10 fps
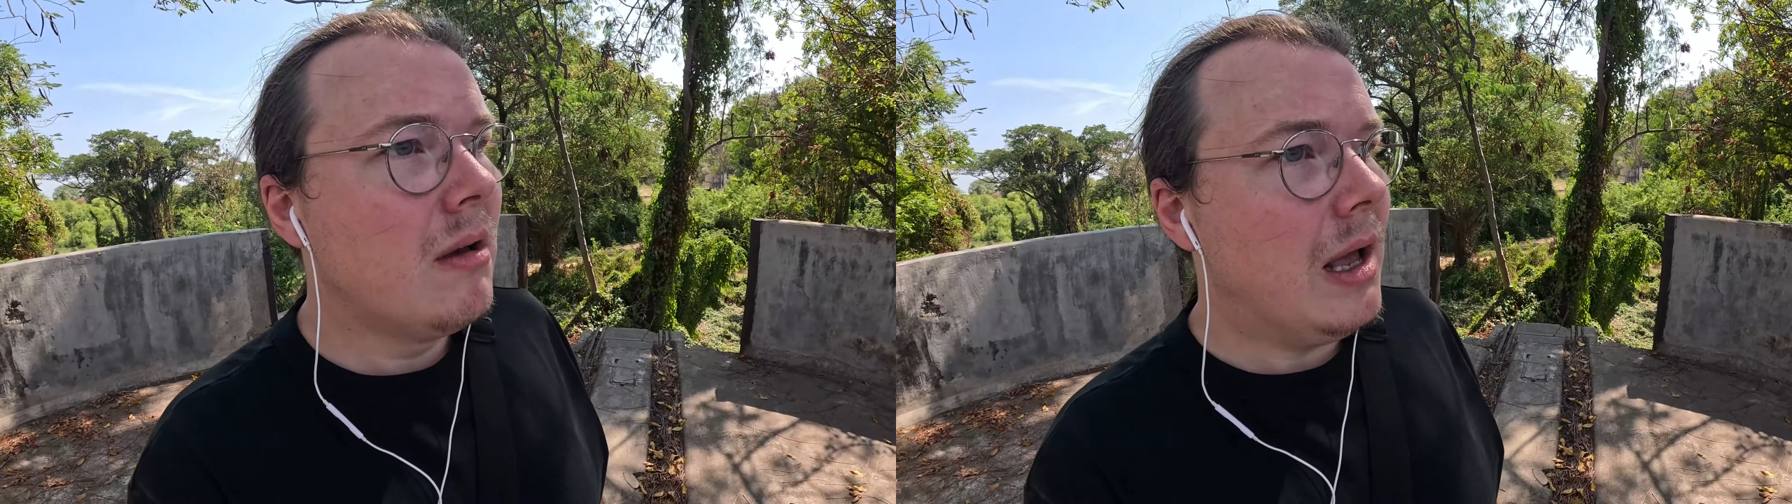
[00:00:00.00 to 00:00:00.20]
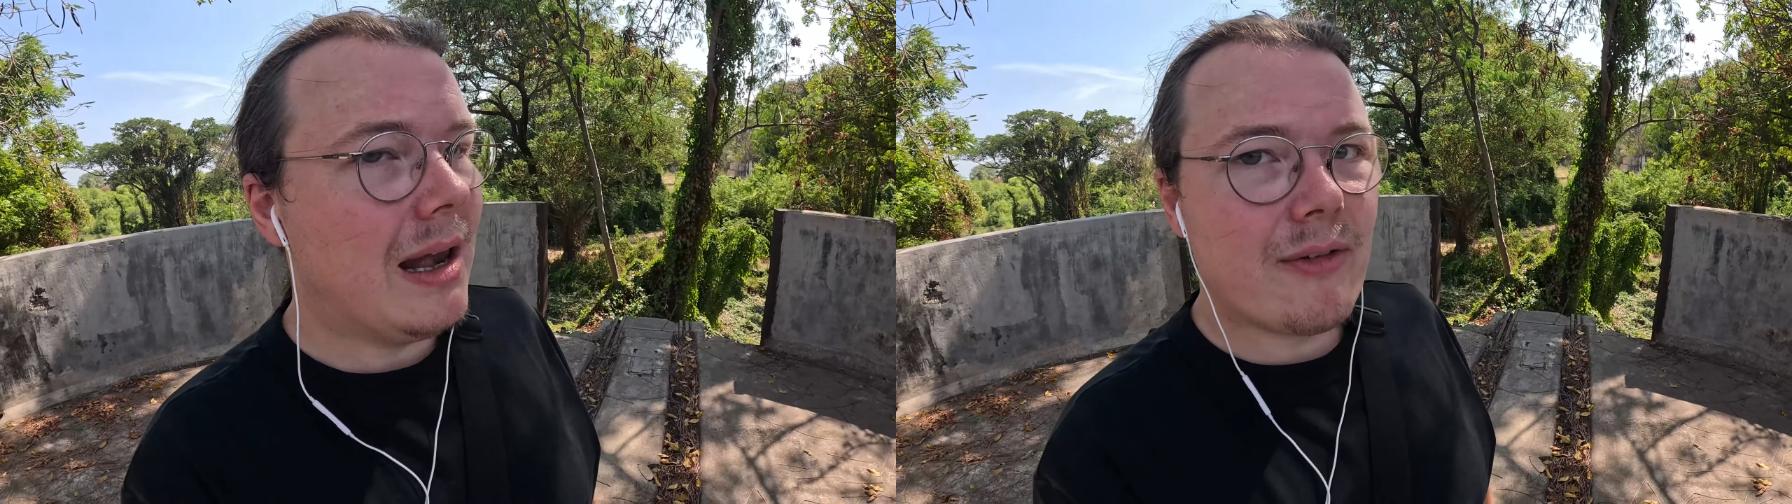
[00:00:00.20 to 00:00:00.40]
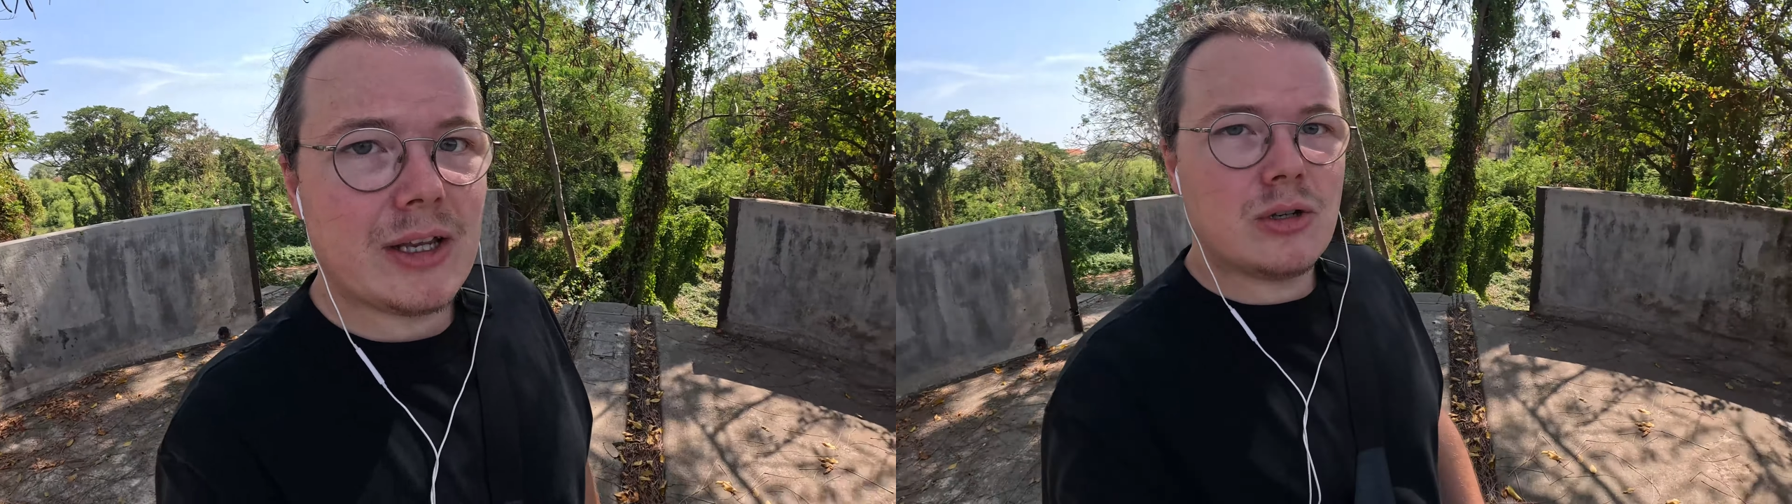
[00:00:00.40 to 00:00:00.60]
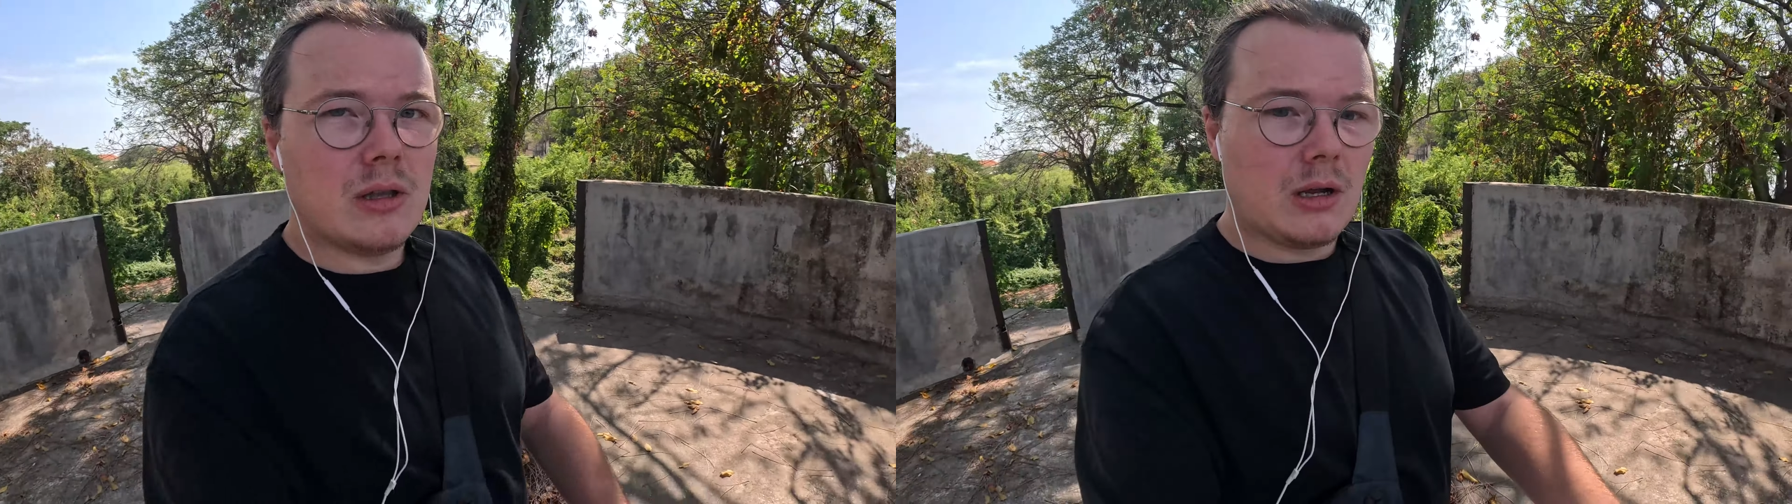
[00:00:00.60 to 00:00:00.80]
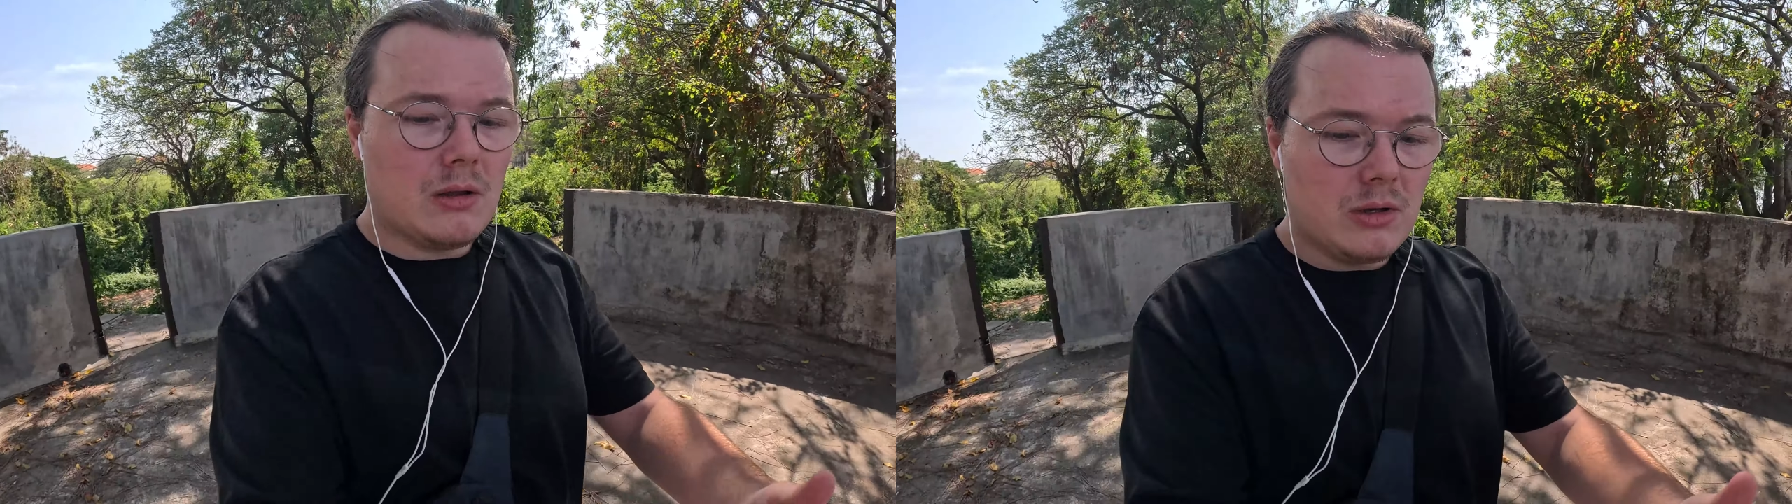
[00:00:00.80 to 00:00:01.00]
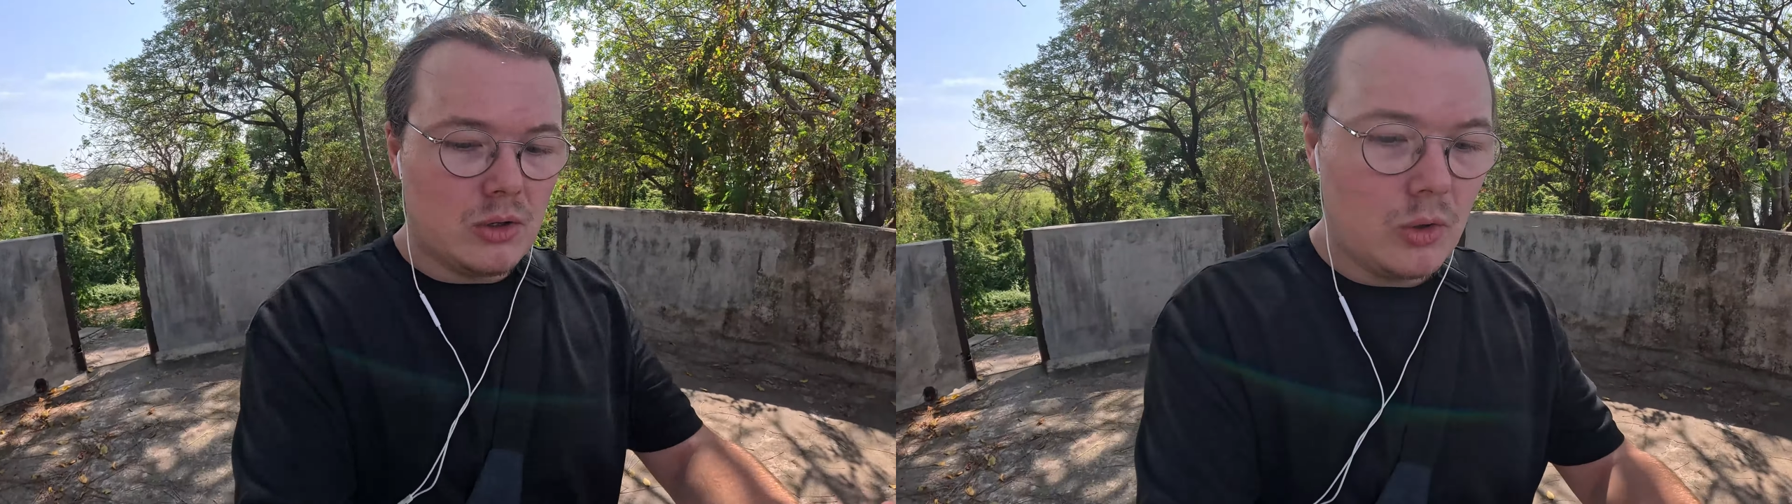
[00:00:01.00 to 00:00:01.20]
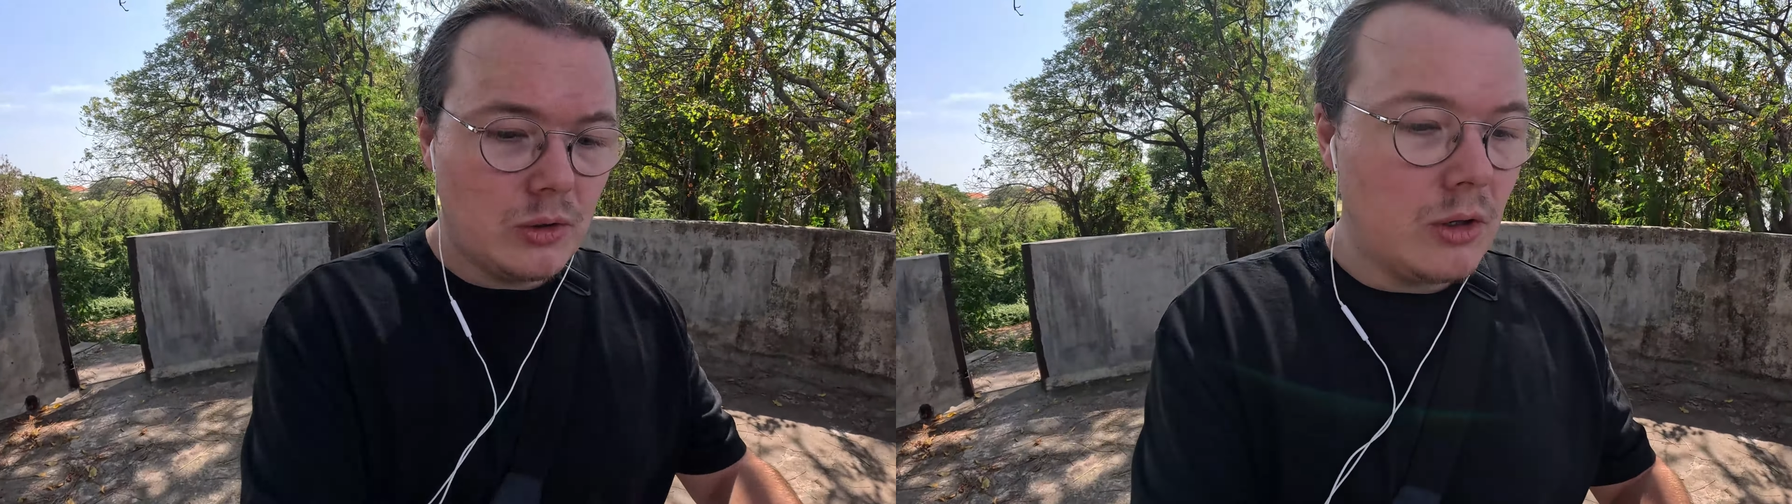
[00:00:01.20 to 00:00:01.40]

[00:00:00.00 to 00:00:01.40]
elevation the, the gun